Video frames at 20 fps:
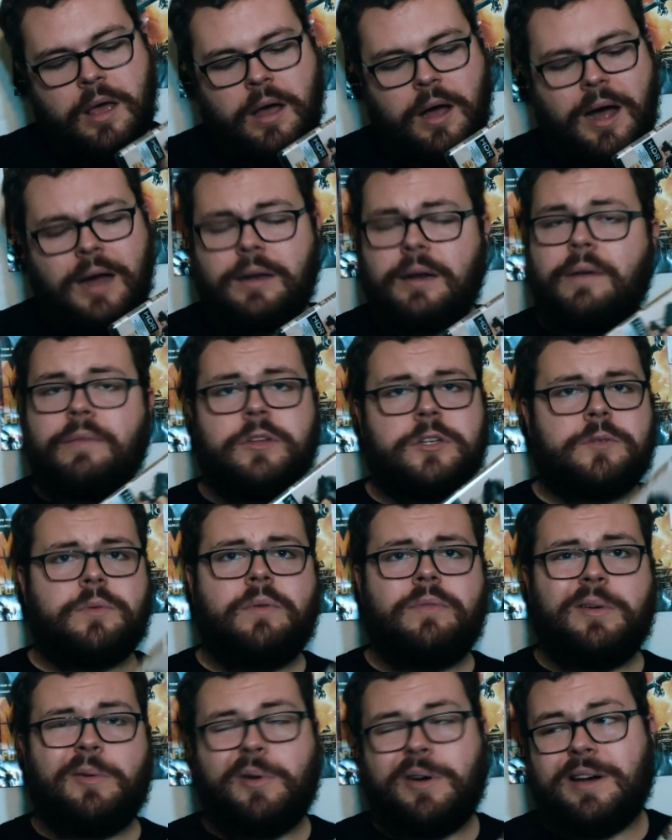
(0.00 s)
I love this
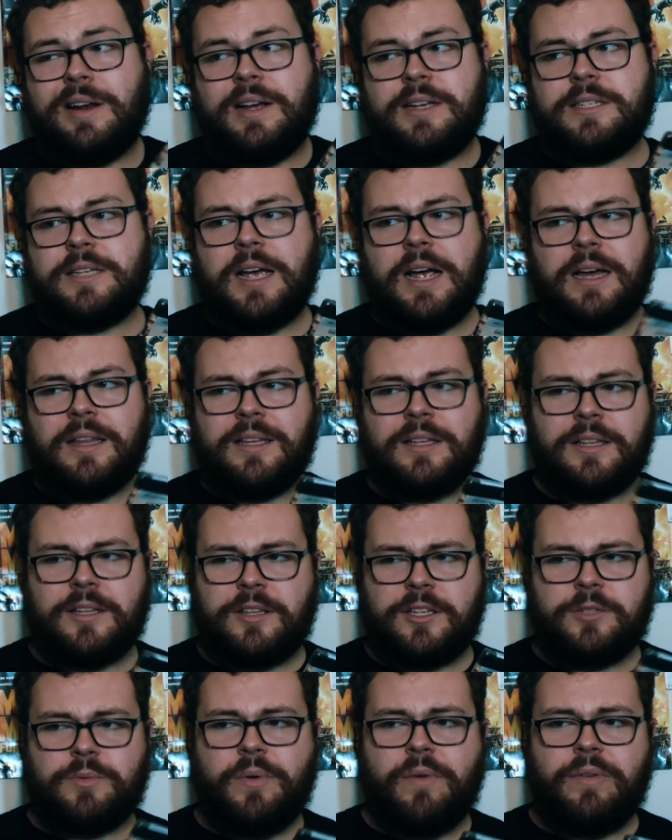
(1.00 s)
movie. What can I say? I think that
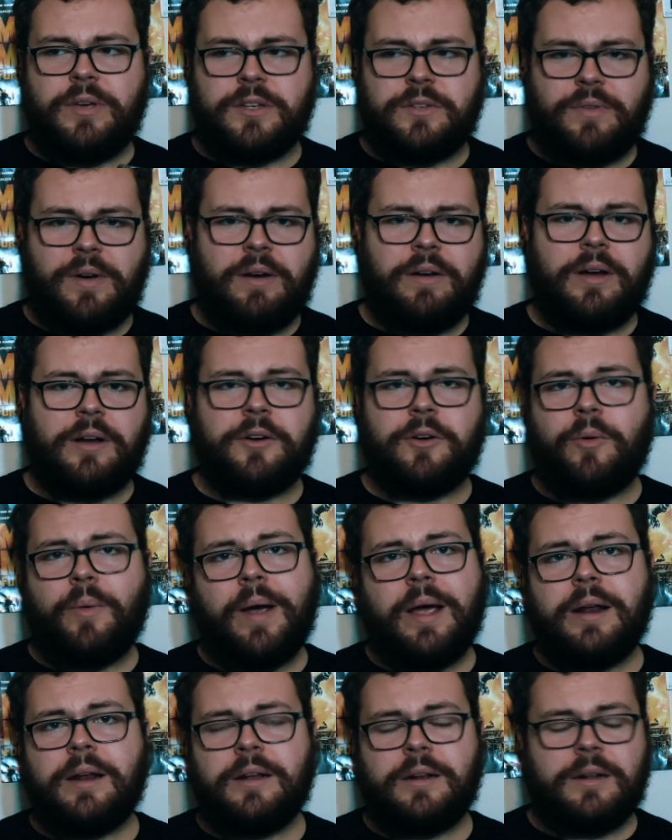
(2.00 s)
this movie is very
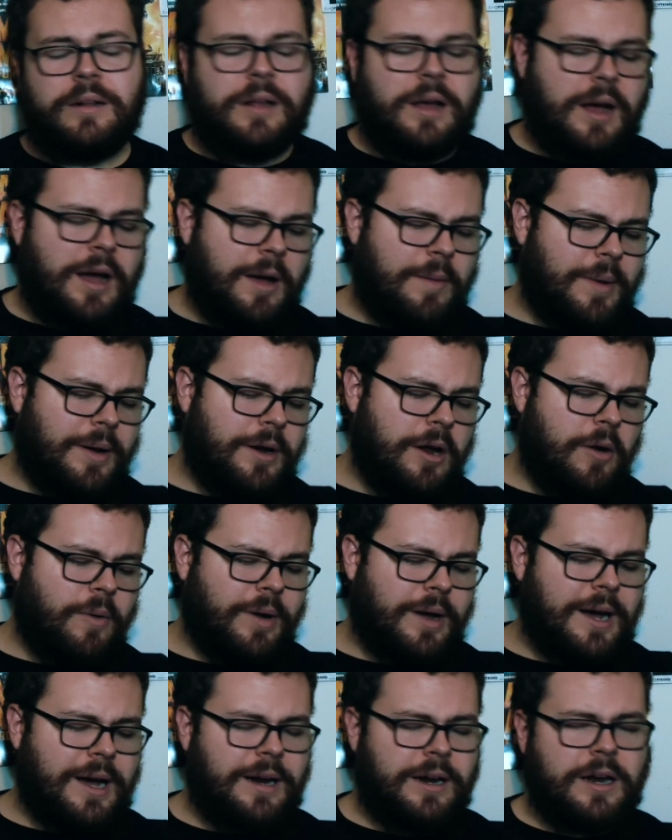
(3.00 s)
underrated. I know
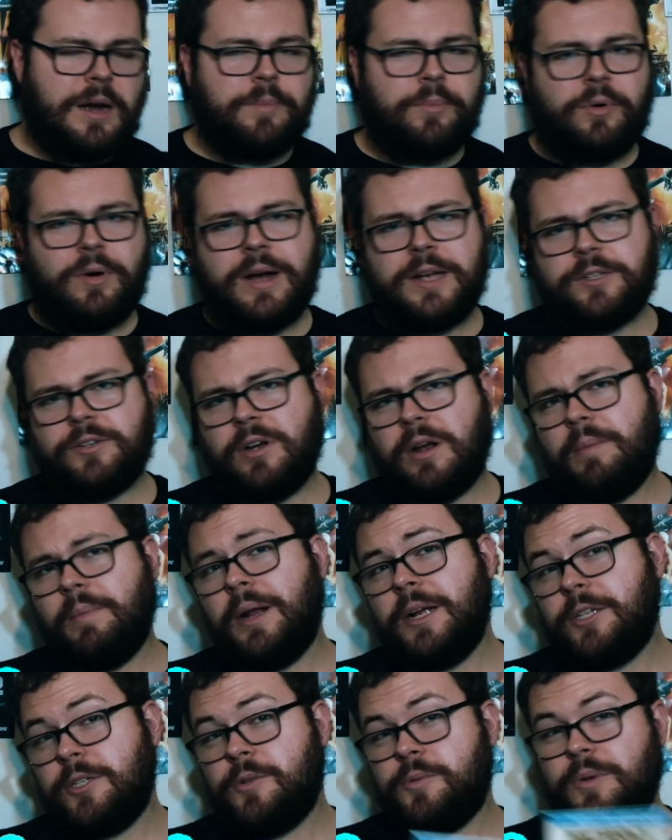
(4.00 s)
it got a couple Oscar
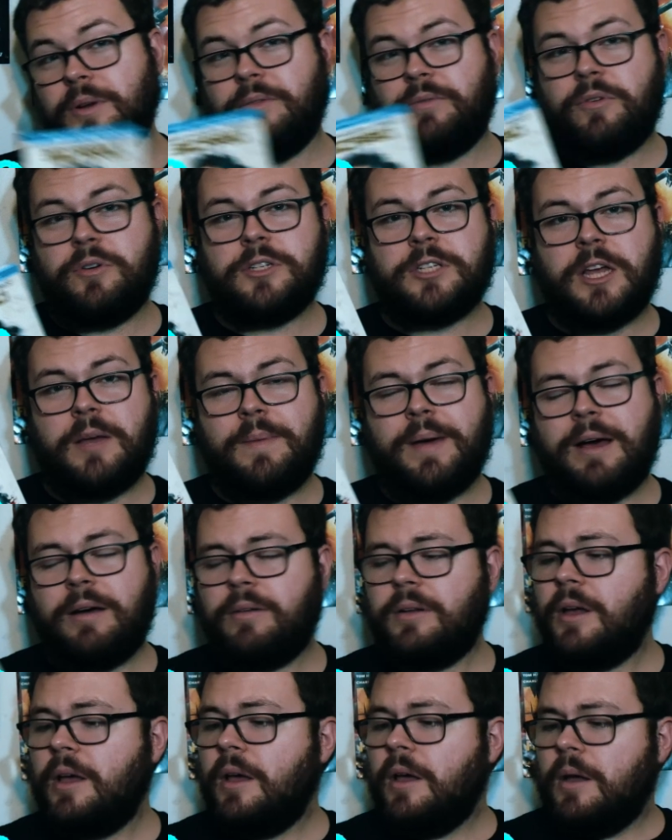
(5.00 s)
nominations when it first came
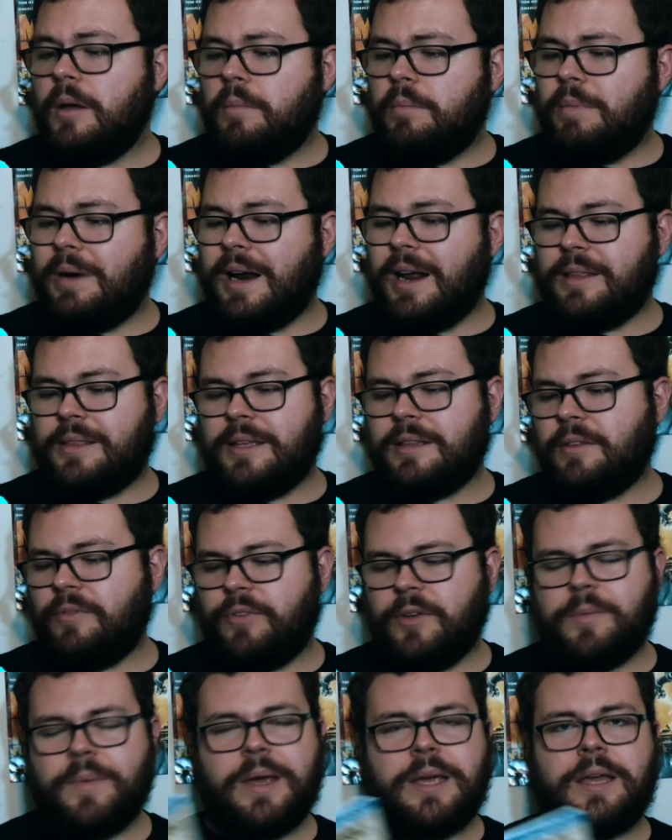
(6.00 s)
out, but I think the
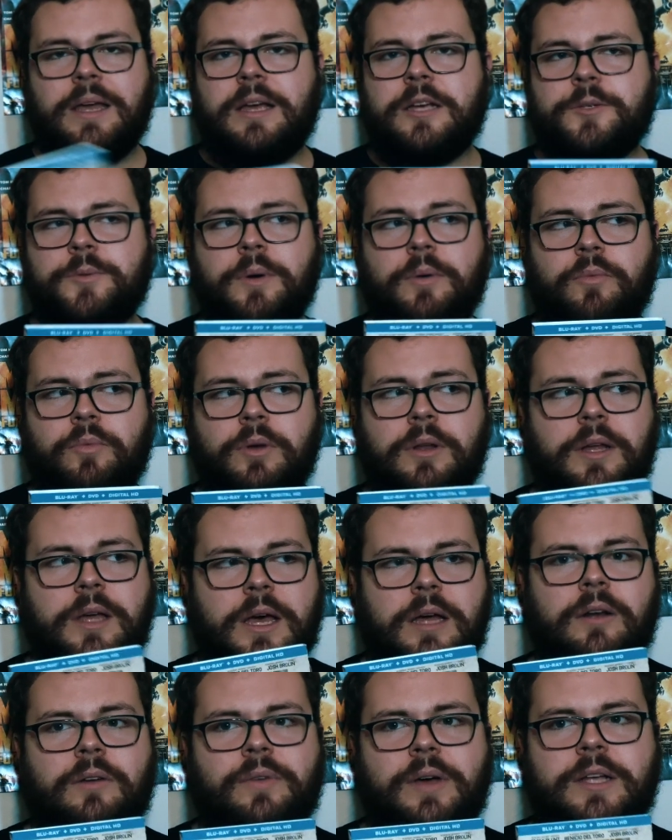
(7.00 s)
filmmaking is what really
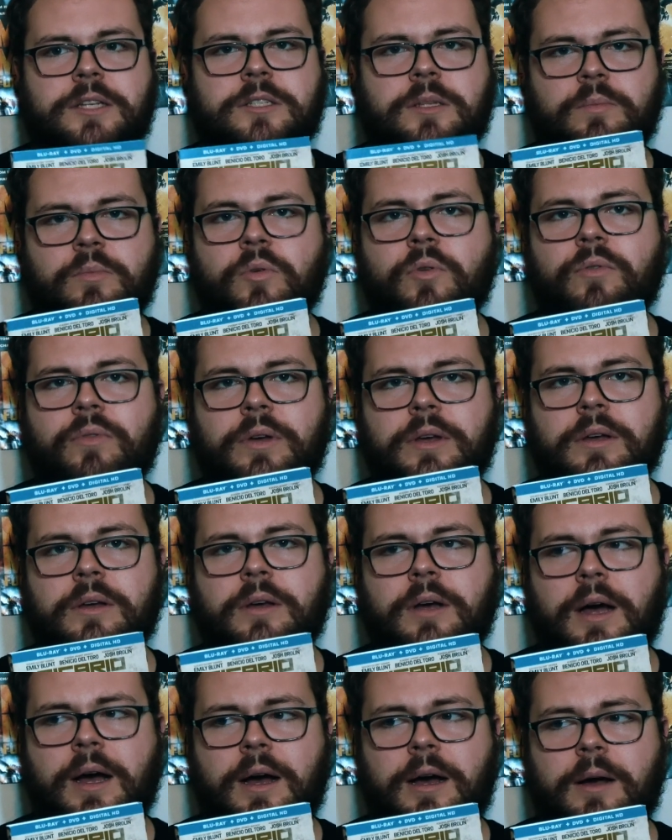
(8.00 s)
elevates the movie.
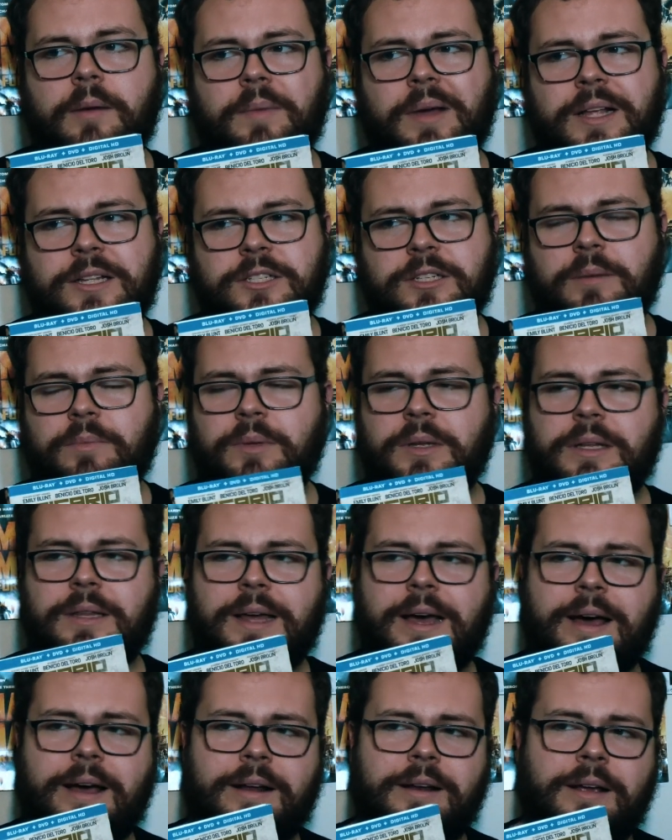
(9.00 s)
It's something
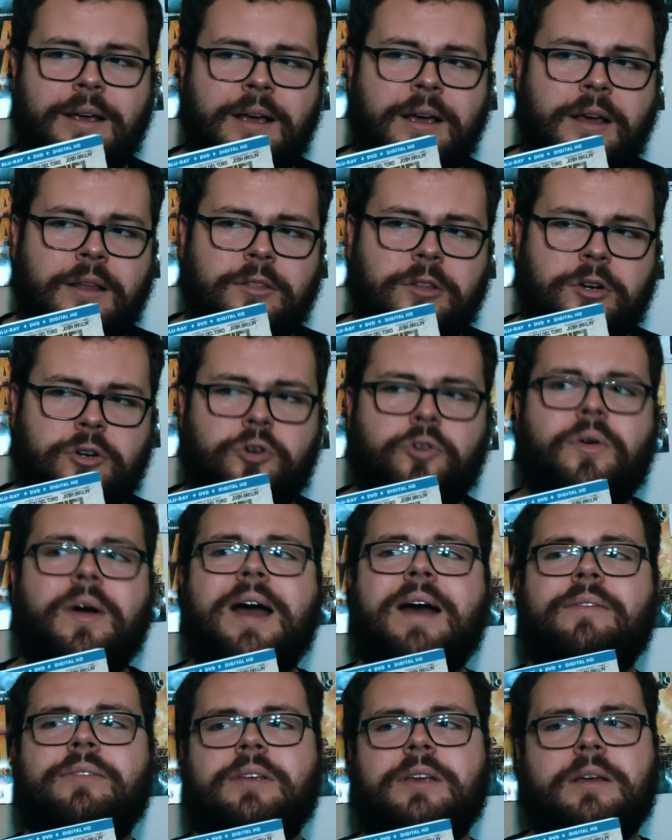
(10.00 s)
that the
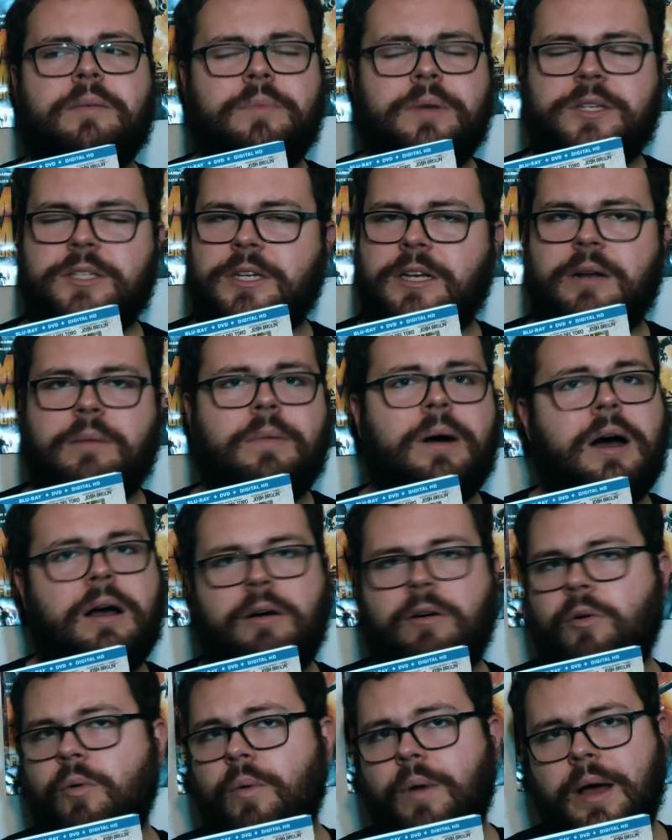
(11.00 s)
craft can be seen a
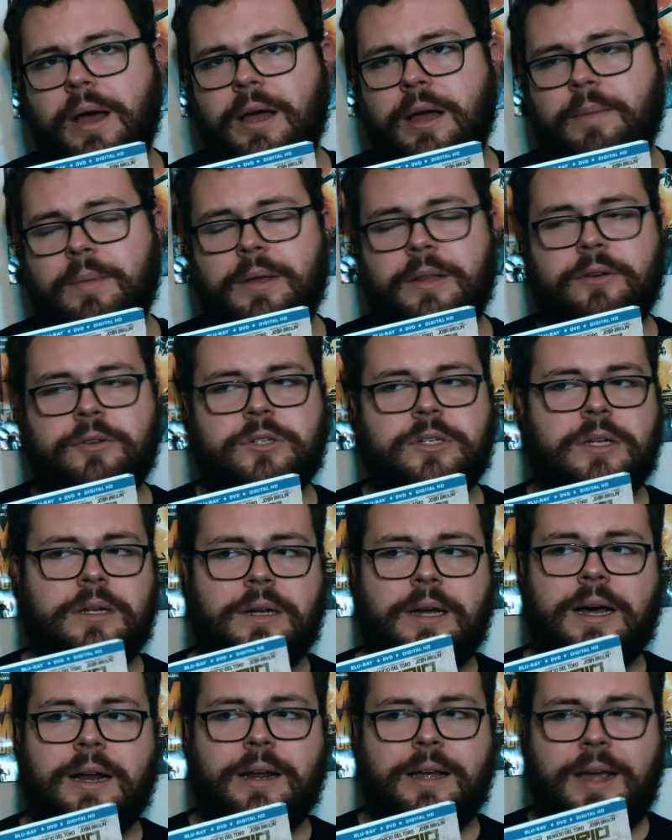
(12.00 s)
mile away. I mean, there's a
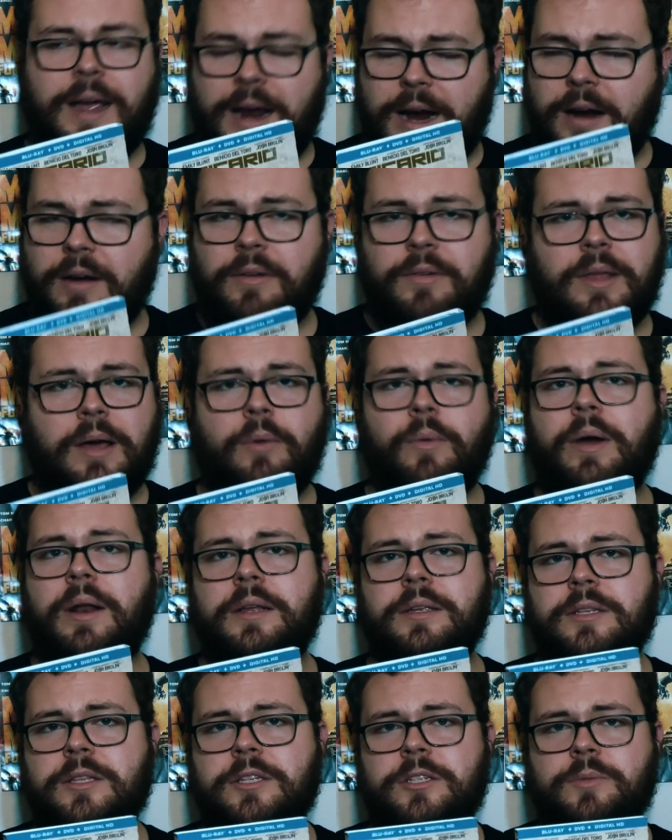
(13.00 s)
lot of care that went
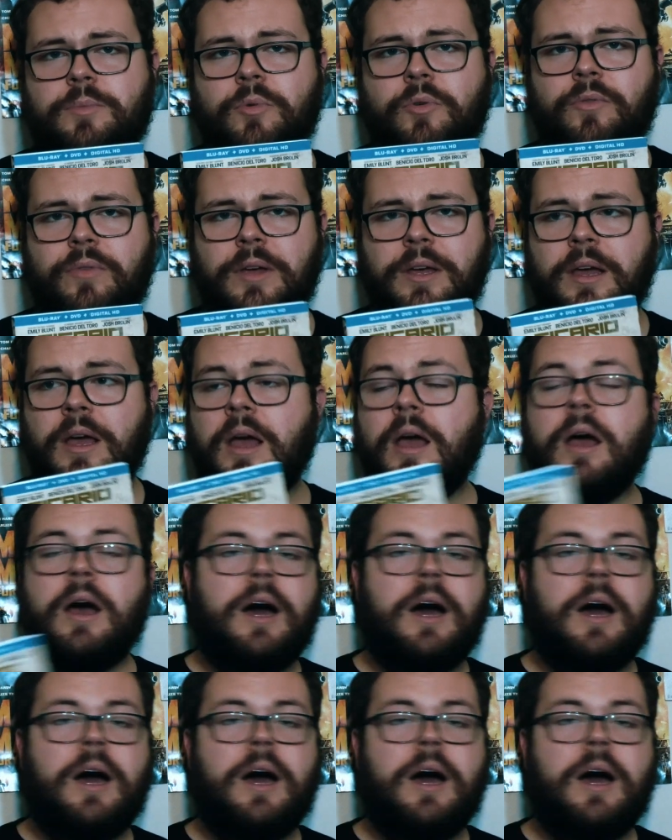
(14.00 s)
into this movie.